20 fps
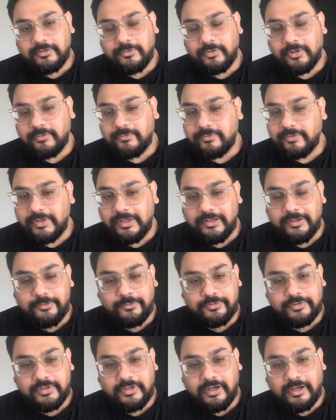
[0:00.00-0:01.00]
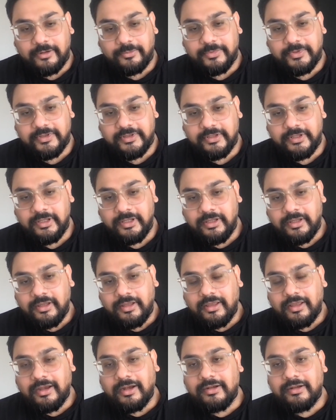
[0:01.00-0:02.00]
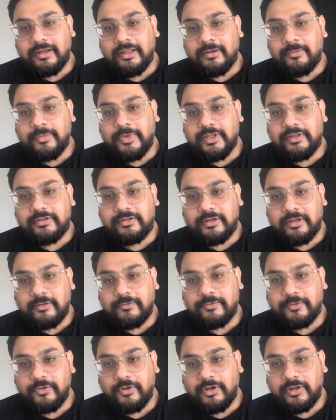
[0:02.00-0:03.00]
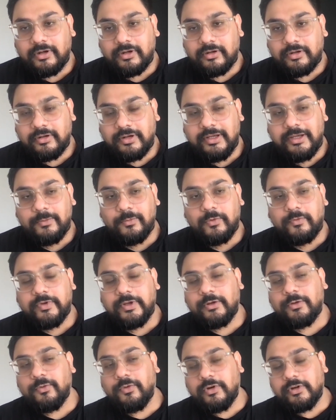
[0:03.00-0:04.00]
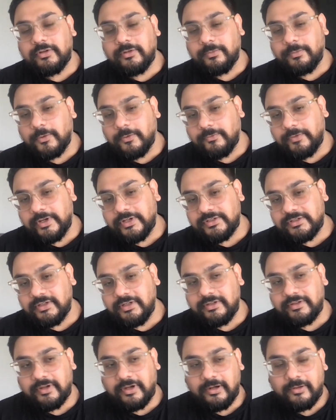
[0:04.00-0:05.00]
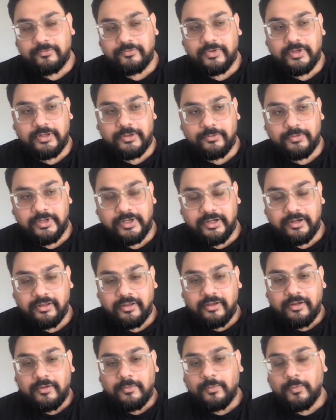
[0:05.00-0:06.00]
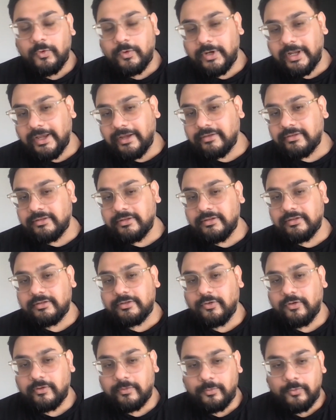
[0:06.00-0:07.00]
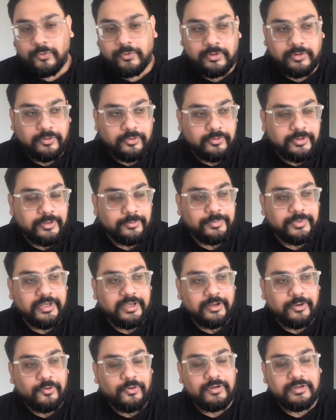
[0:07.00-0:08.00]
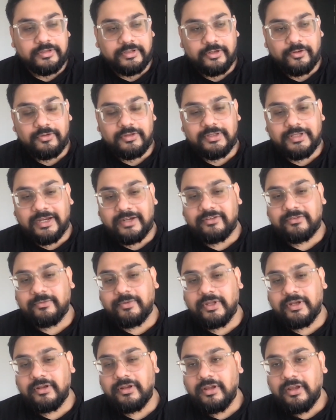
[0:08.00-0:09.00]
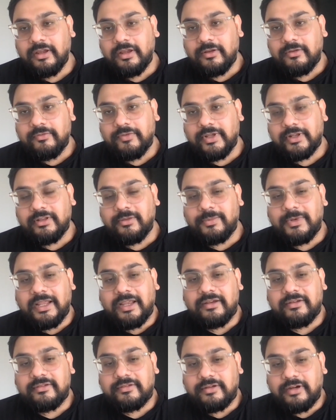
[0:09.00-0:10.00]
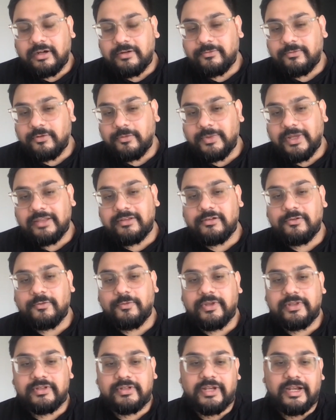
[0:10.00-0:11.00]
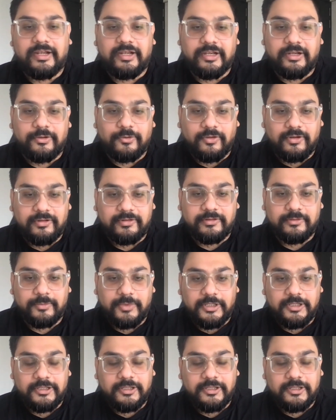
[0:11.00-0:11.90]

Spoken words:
You can freely use the RPC. And then, based if you are really moving towards a professional setup where you need more access or more API calls and all, that's when where the plans start from as low as $19 a month.